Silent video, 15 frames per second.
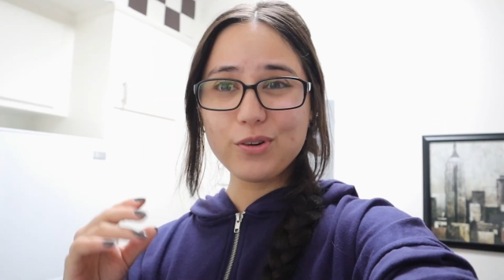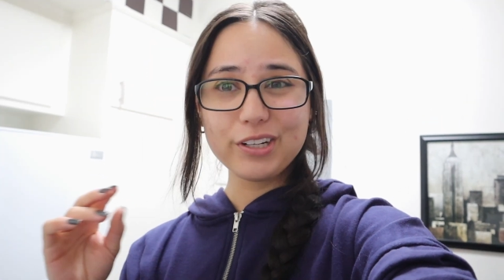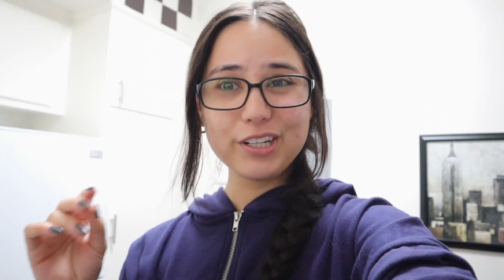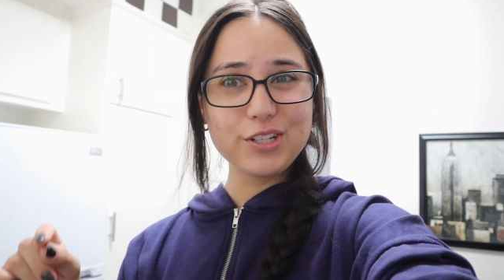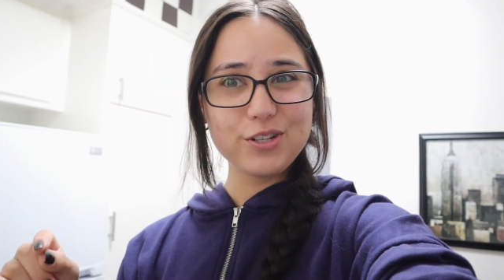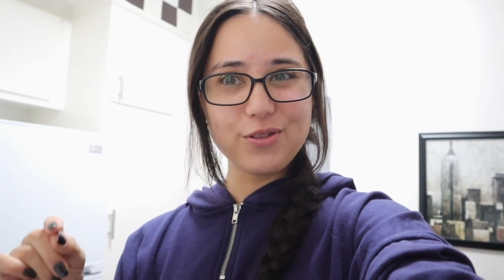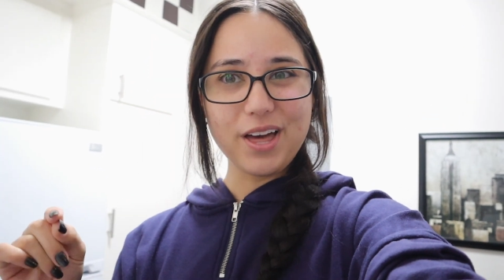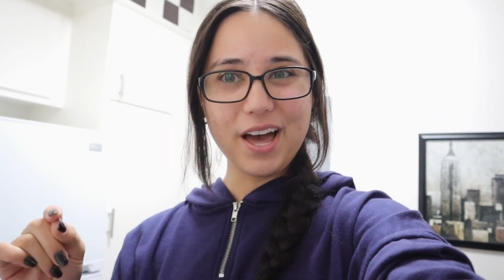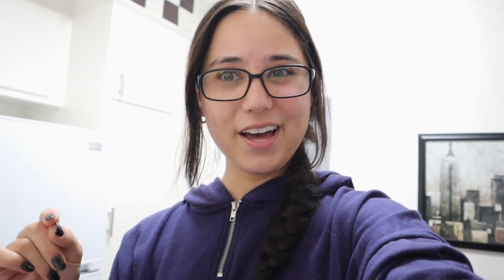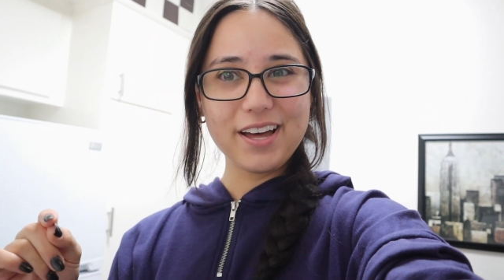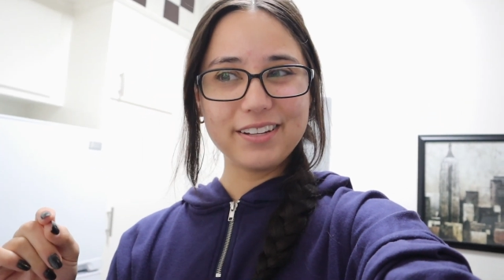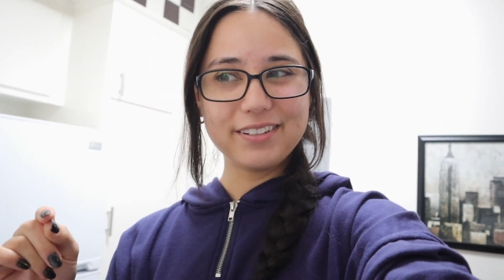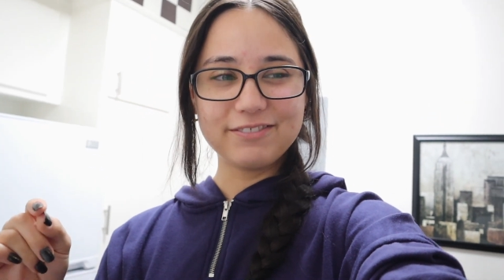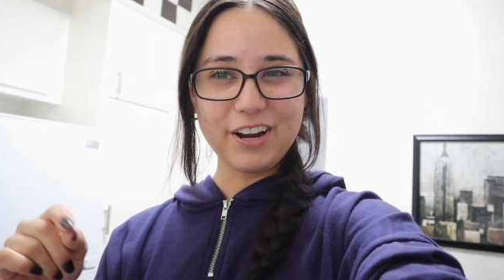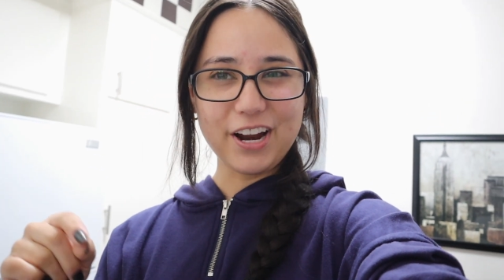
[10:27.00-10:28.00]
we're gonna do
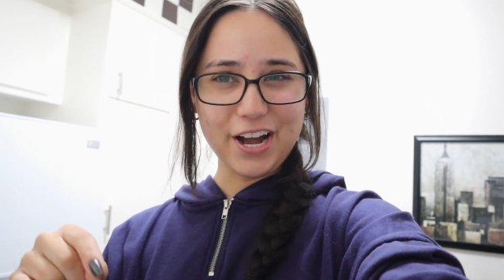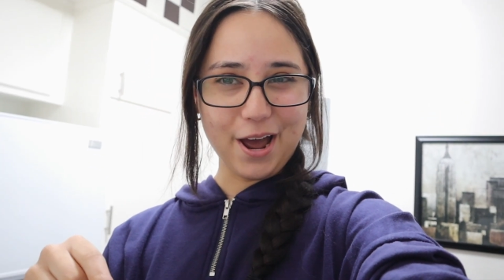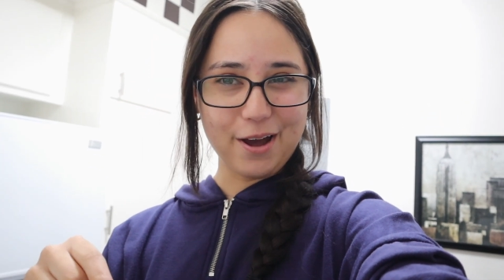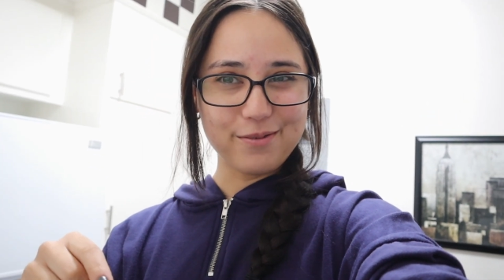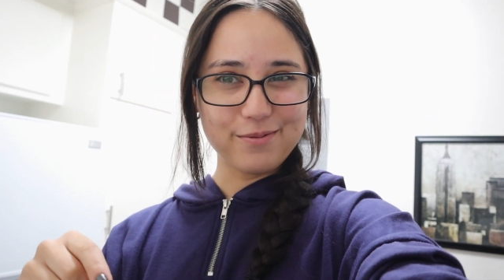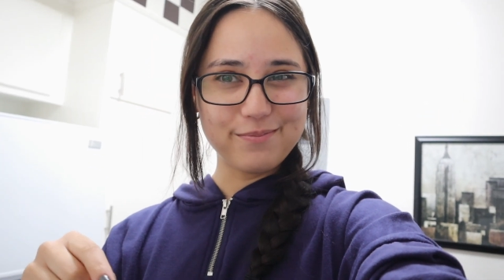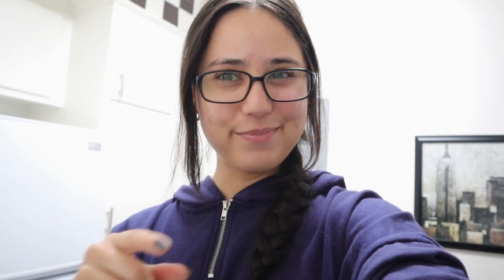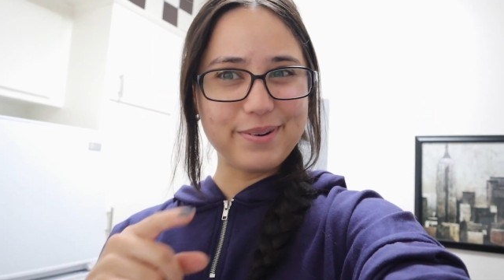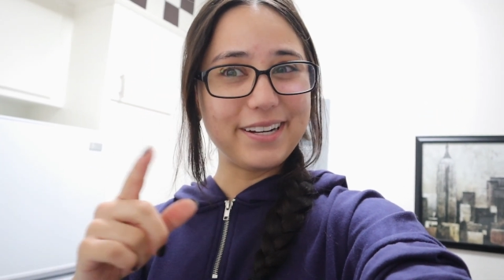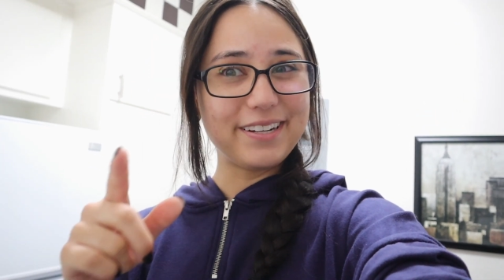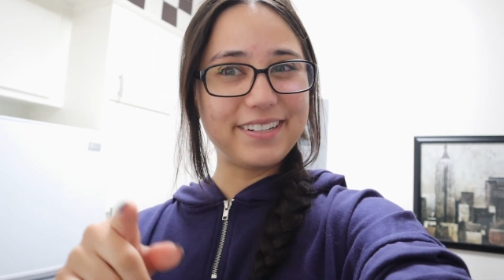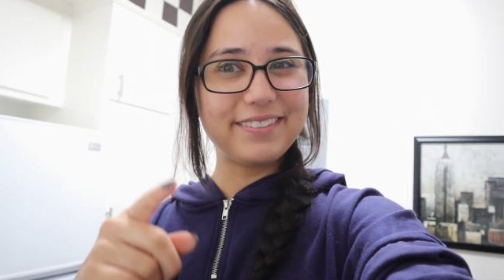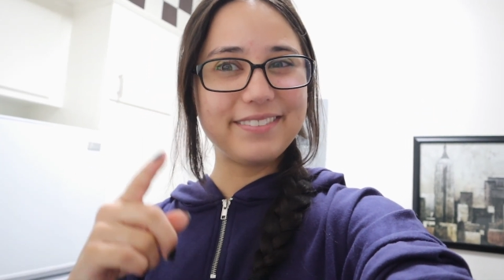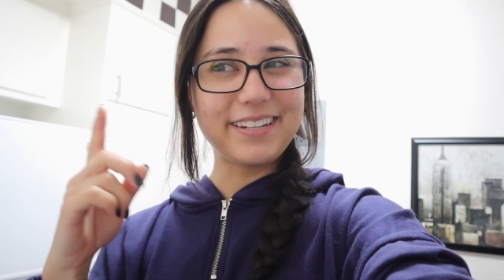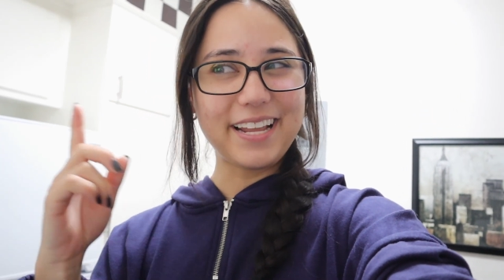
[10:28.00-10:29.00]
that right now,
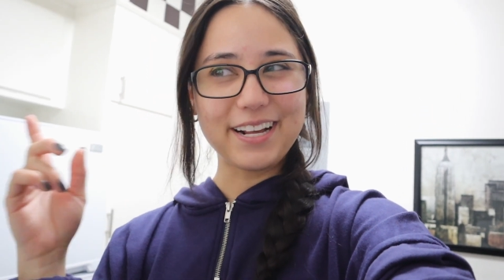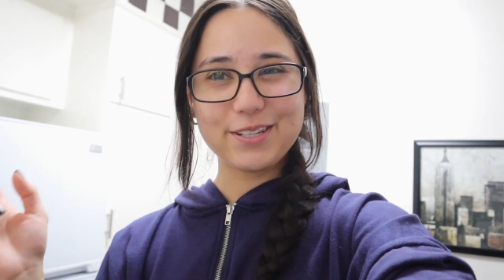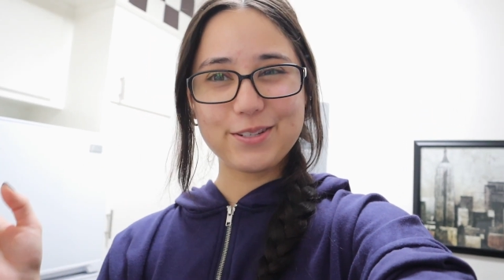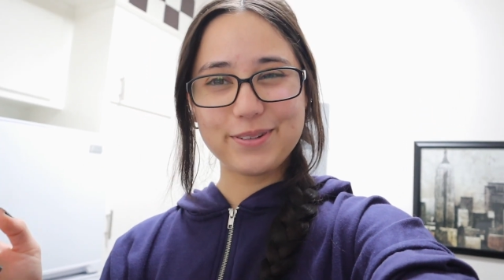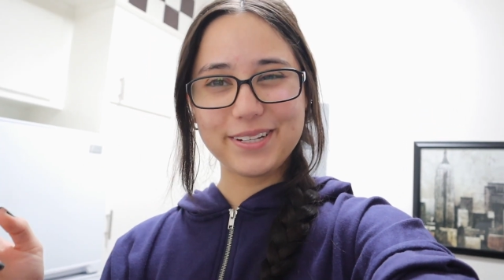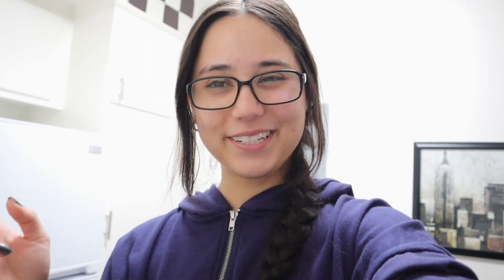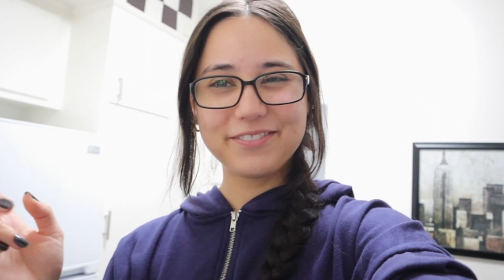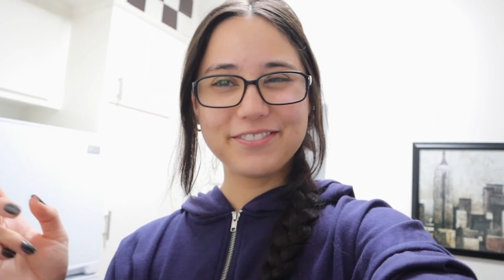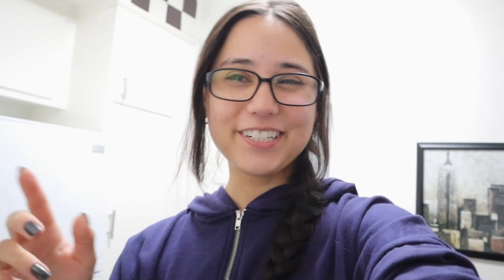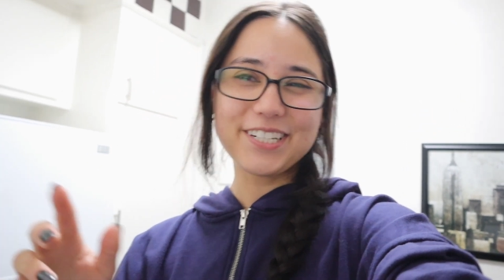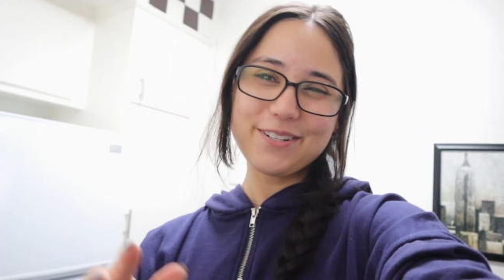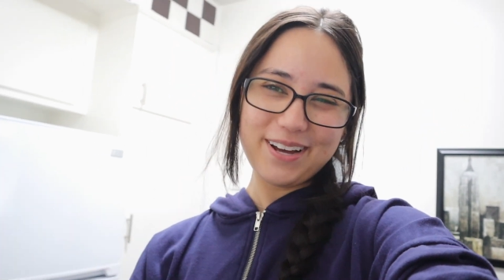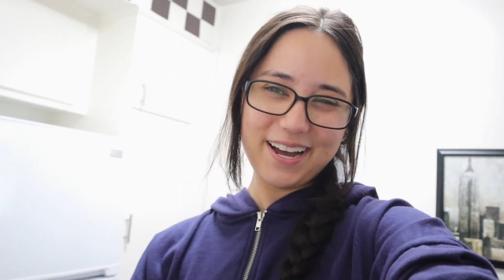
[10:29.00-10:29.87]
but next week for you